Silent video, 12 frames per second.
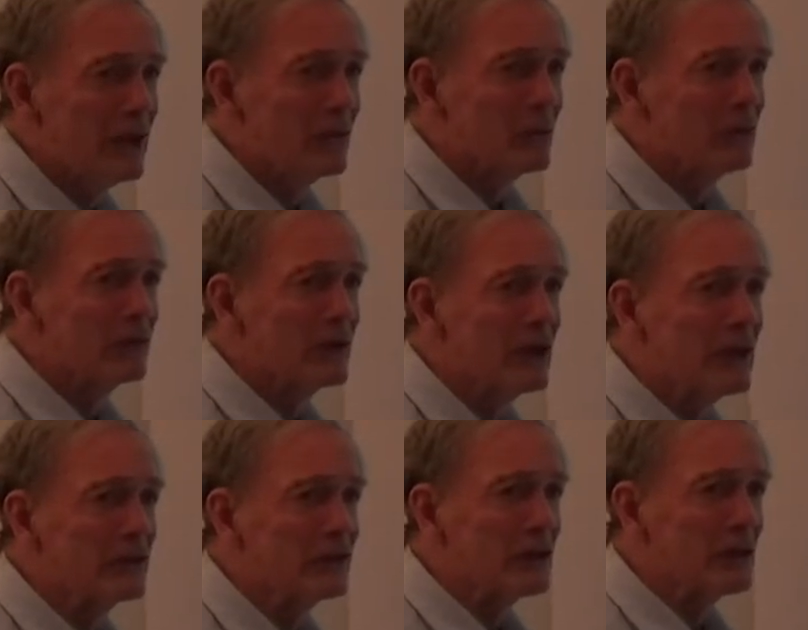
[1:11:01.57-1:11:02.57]
and we've
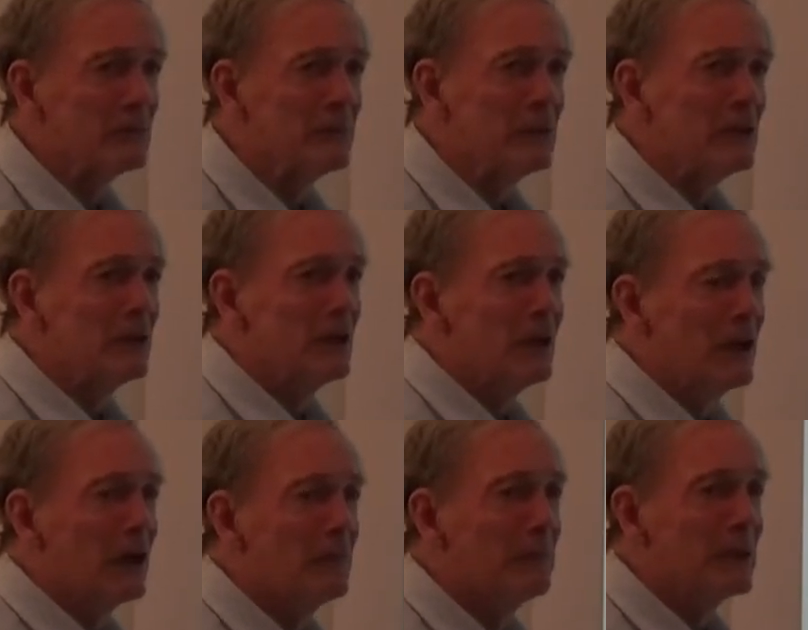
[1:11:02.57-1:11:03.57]
got uh,
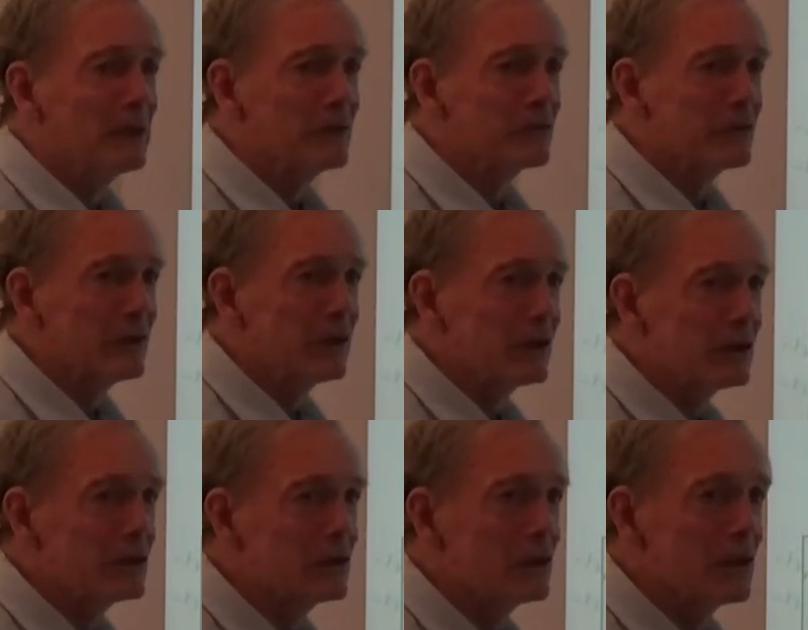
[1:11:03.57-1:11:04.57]
about a
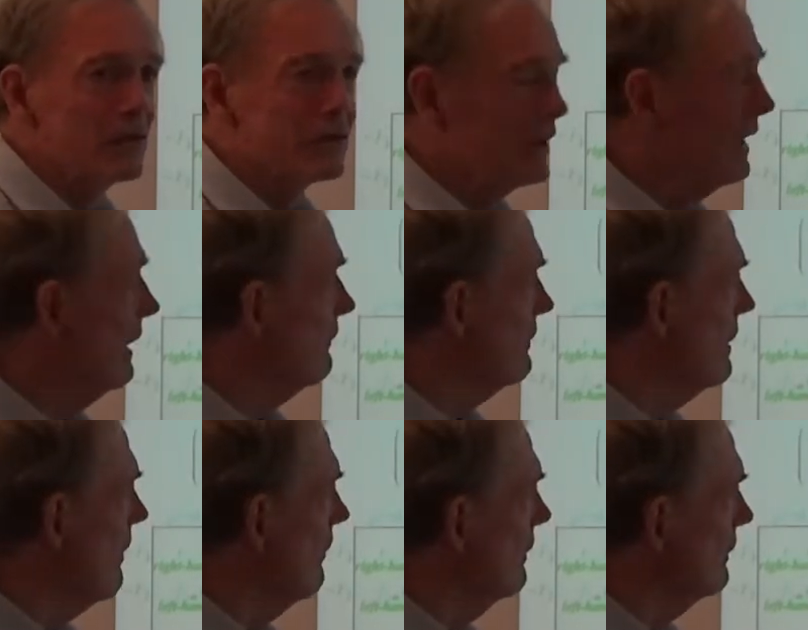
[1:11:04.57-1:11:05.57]
little less than half
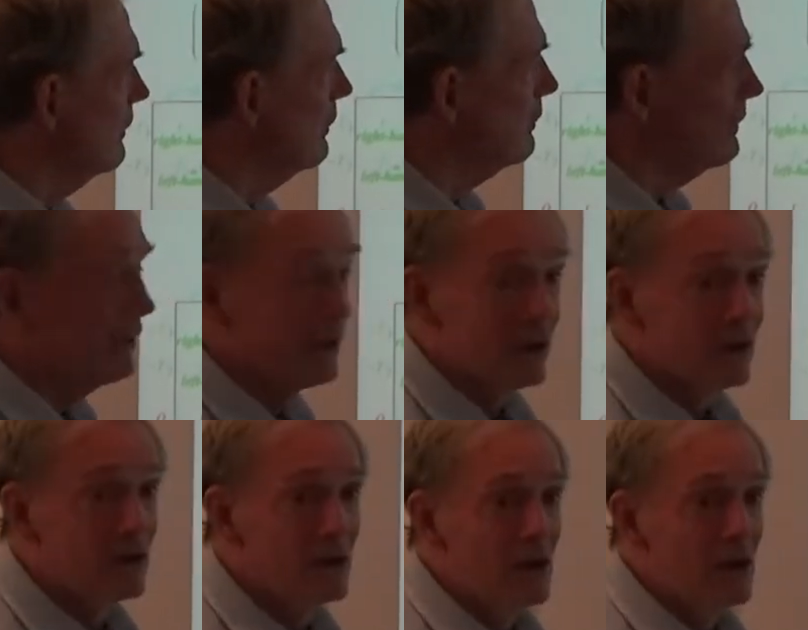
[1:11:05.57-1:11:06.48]
an hour to go here,